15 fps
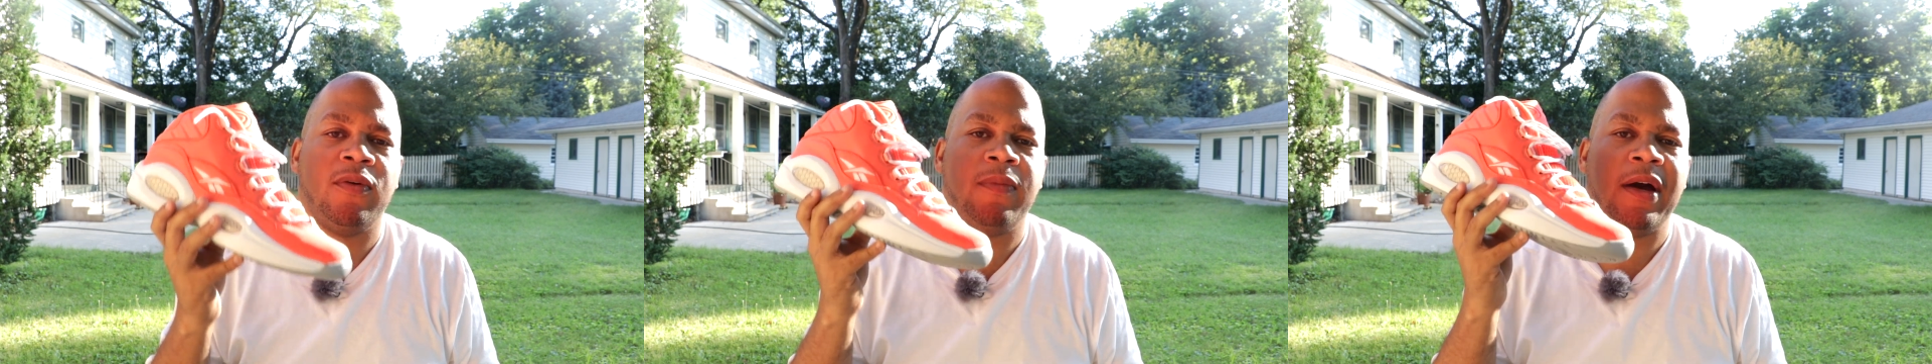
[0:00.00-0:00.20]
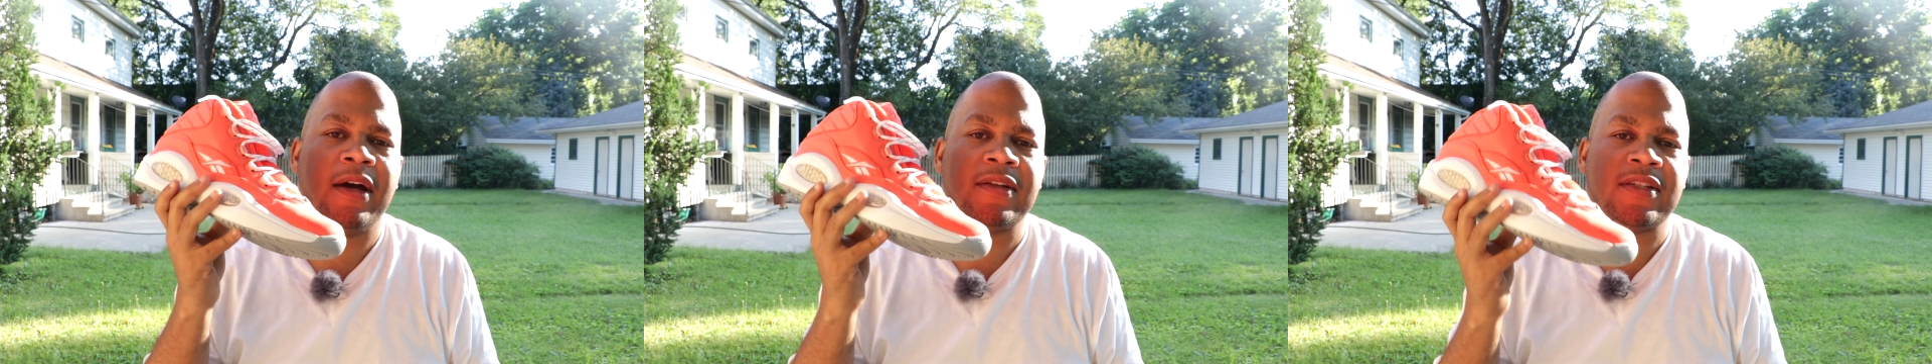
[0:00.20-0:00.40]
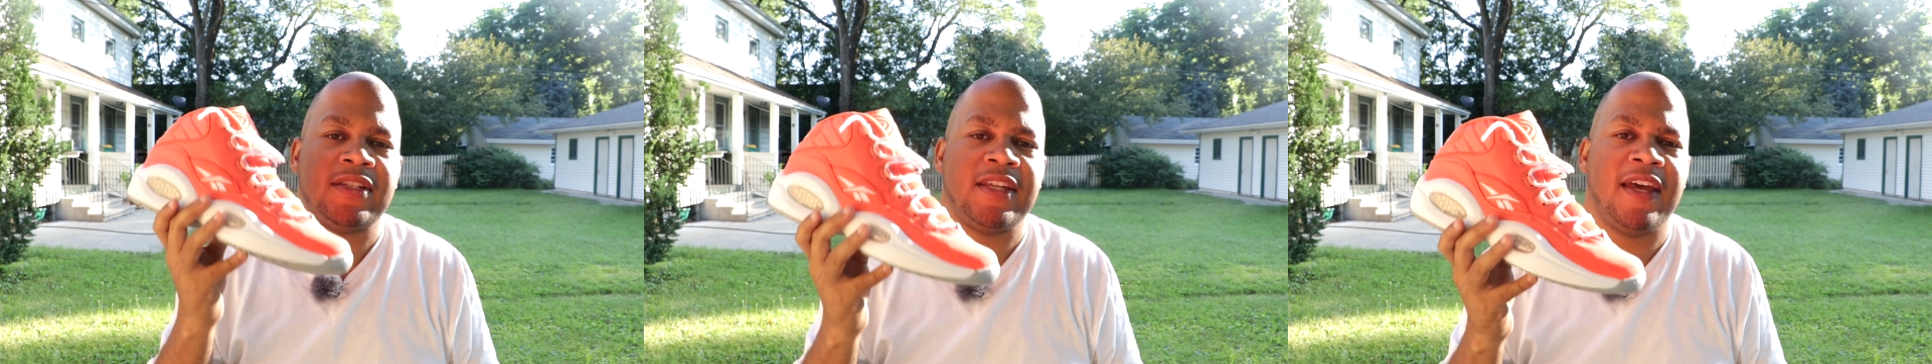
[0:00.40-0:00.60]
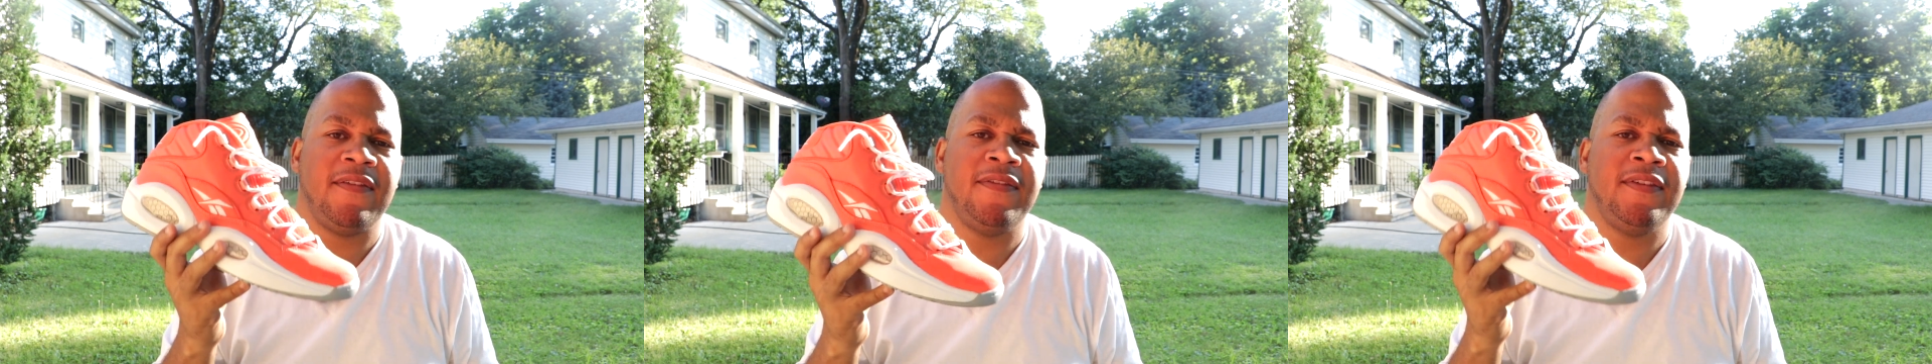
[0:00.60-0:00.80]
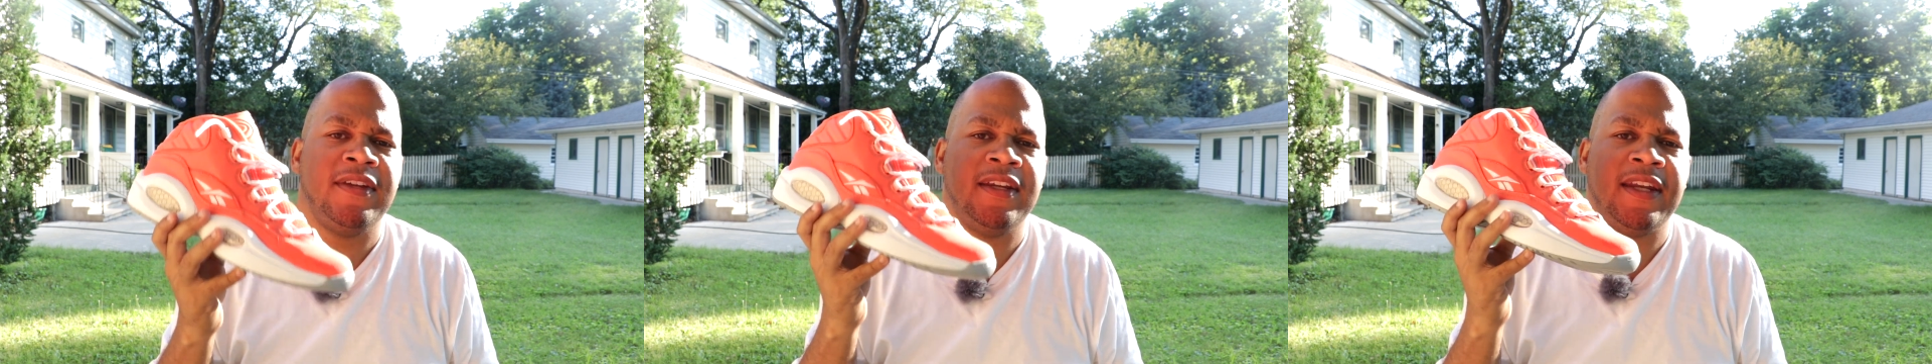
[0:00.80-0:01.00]
about
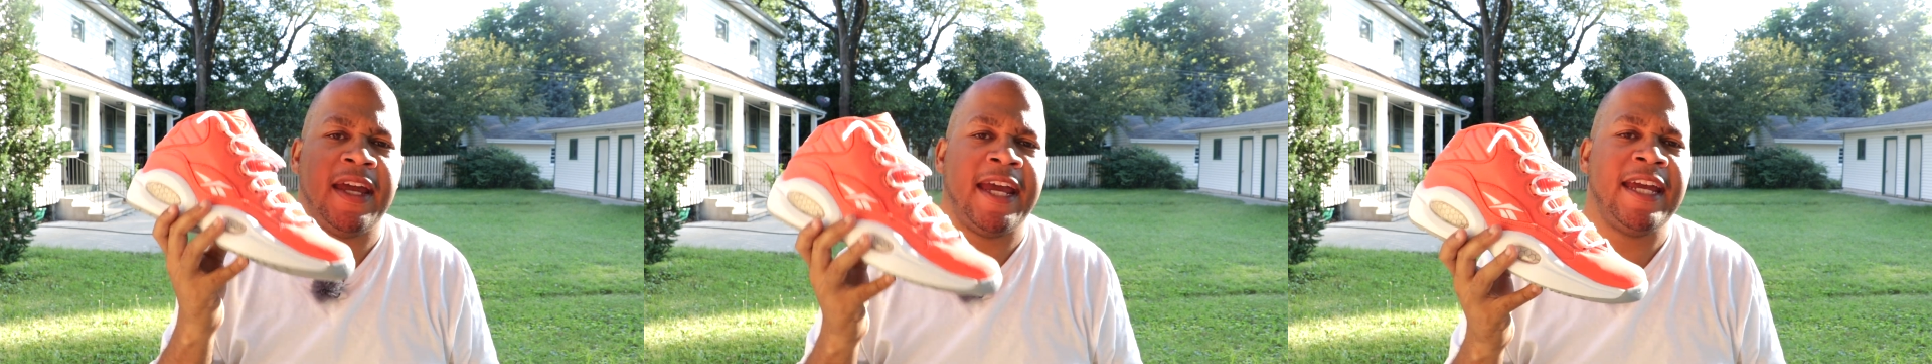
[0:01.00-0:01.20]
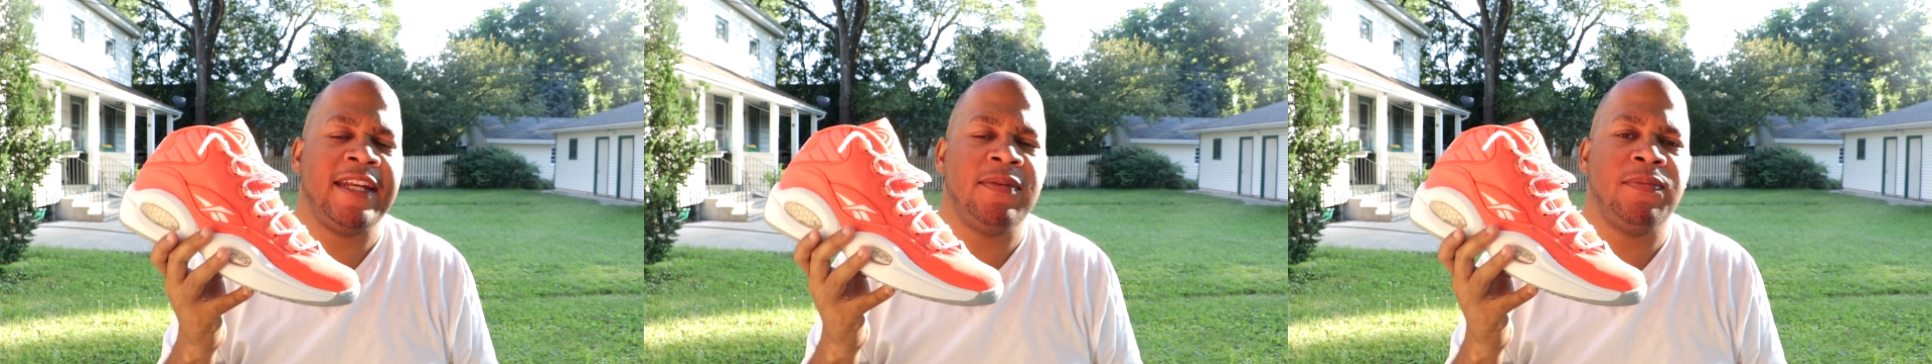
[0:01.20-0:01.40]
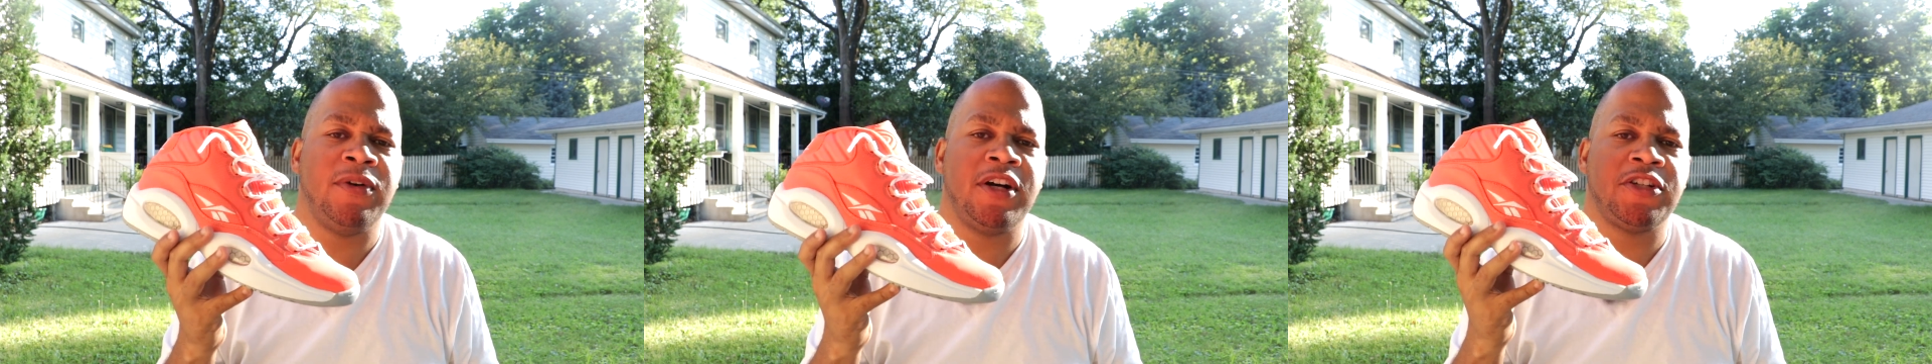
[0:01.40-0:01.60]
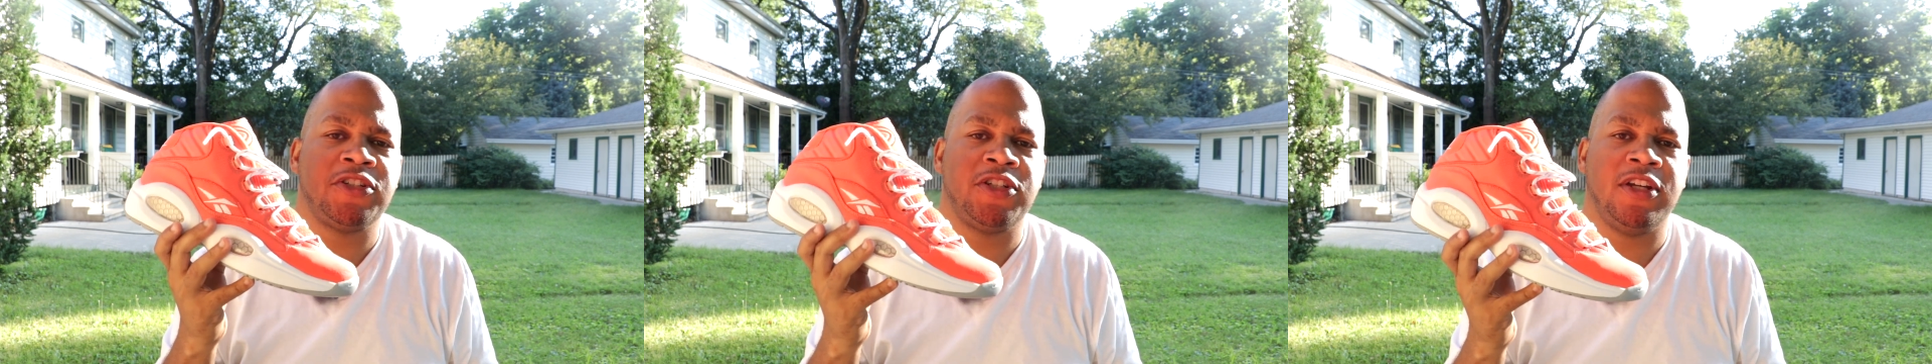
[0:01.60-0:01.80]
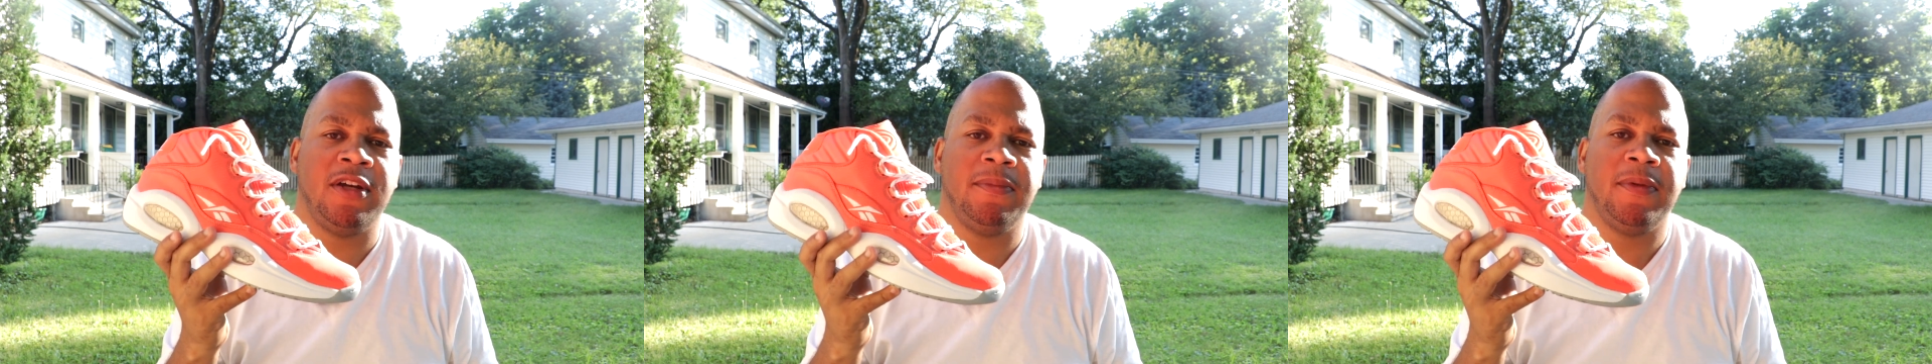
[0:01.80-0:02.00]
seventy to eighty bucks
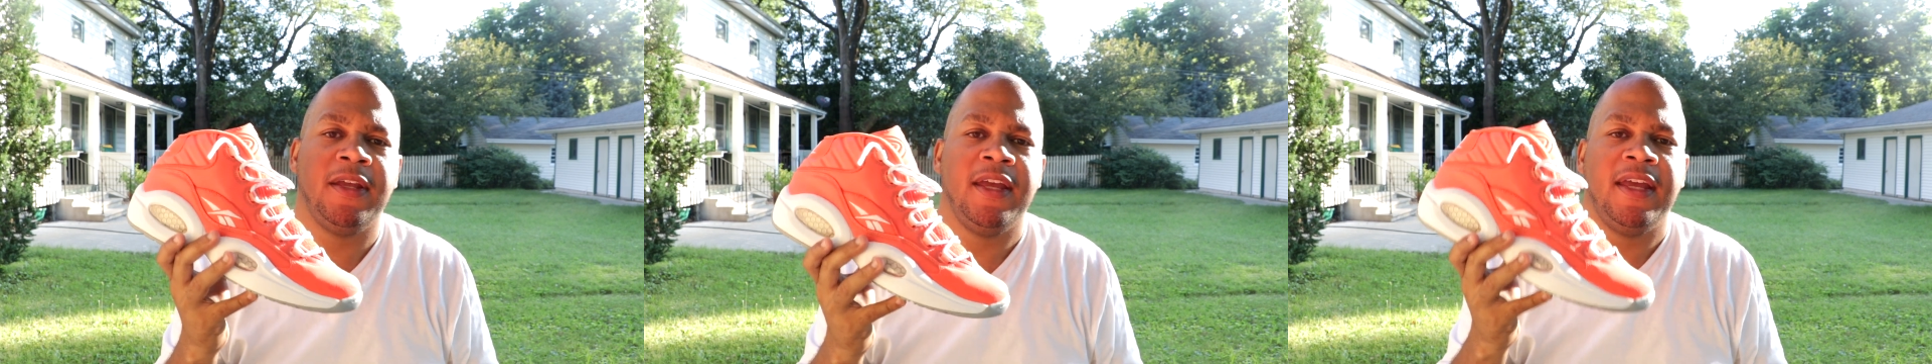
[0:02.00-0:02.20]
shipped.